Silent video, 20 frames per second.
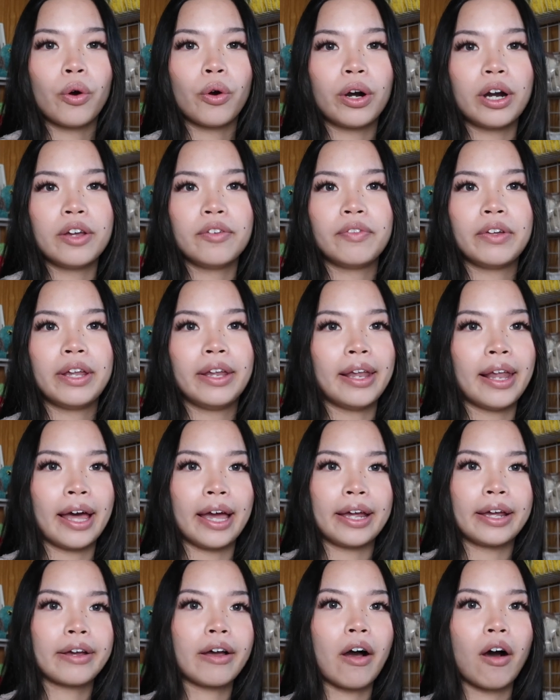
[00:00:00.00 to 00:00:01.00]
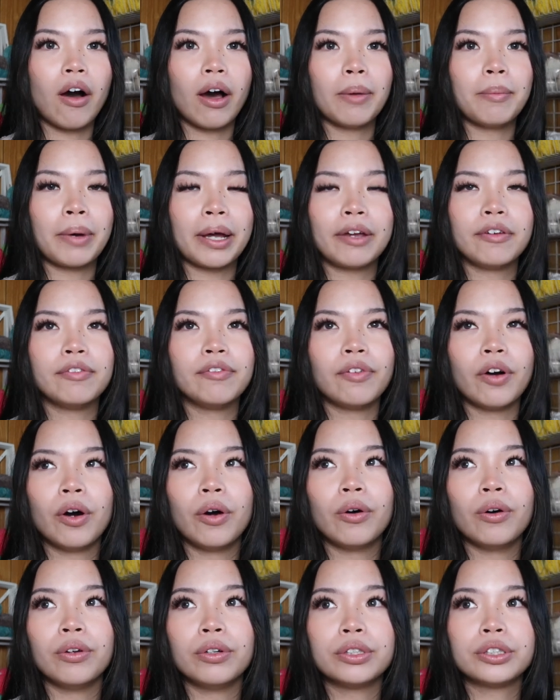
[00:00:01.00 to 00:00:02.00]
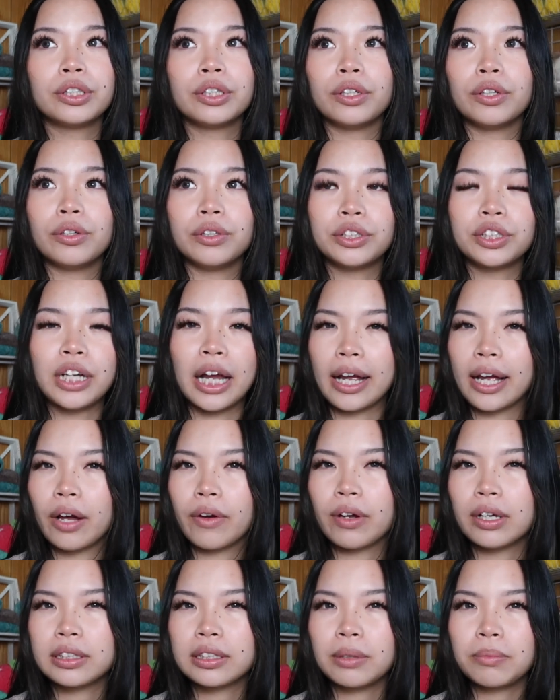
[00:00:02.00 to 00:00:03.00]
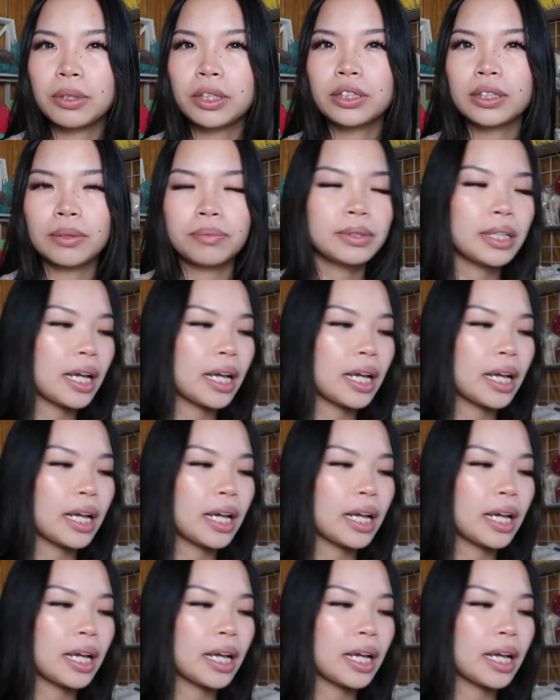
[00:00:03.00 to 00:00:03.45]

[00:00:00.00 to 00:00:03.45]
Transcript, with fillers: or even like on my phone to check out customers